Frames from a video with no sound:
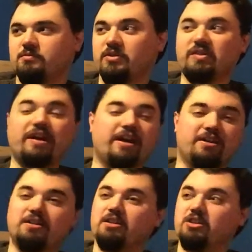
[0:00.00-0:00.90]
Once
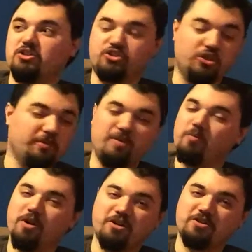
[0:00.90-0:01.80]
again, should have been
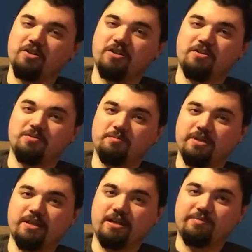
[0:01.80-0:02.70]
one and done,
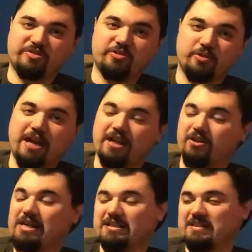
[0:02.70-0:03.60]
but I'm still kind of
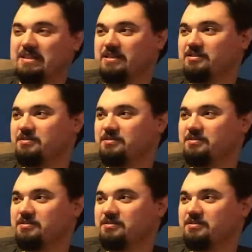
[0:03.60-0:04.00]
glad it's there. So.